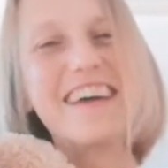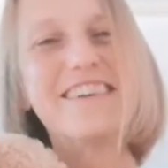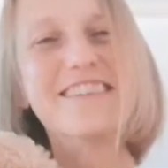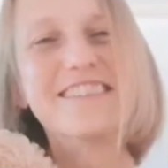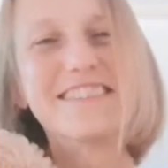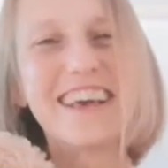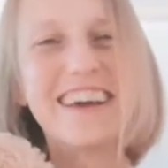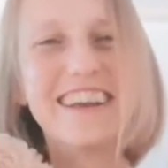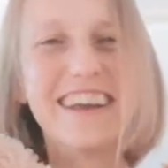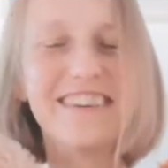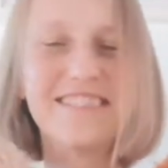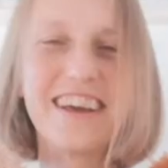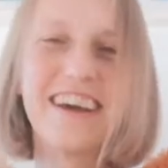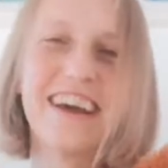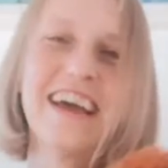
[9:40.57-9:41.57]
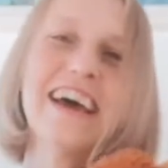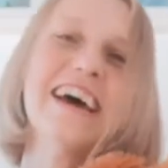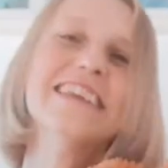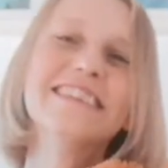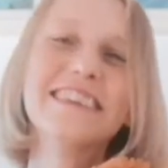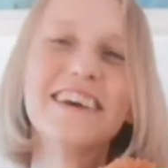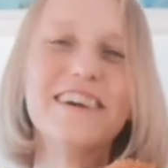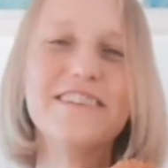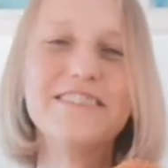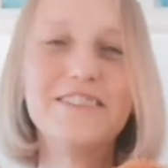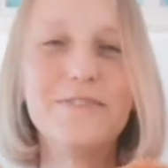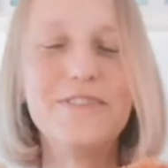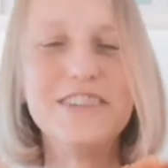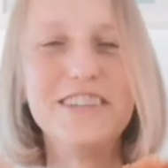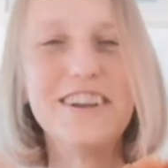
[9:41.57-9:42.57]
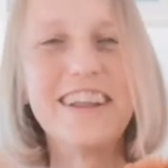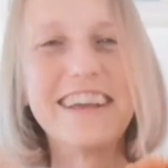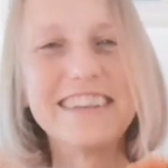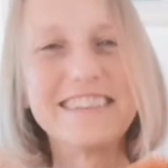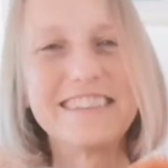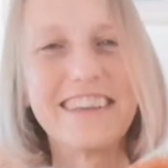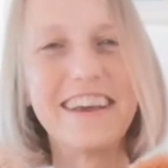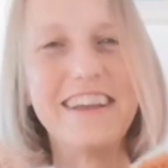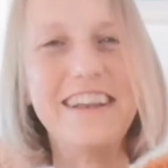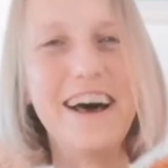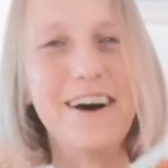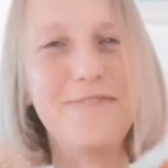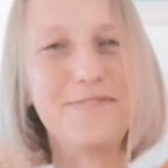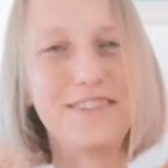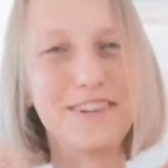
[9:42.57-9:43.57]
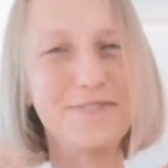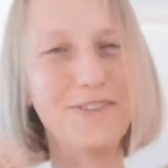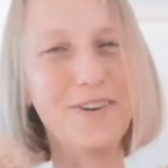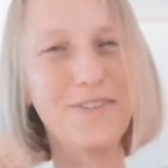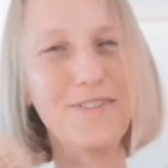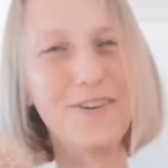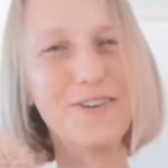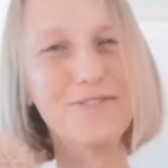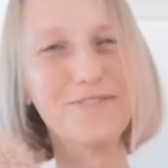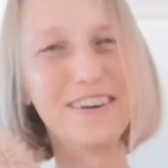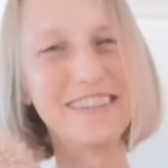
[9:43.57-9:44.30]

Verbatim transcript: they all sign up. To, uh, so, do, would you like to sign up to more warm,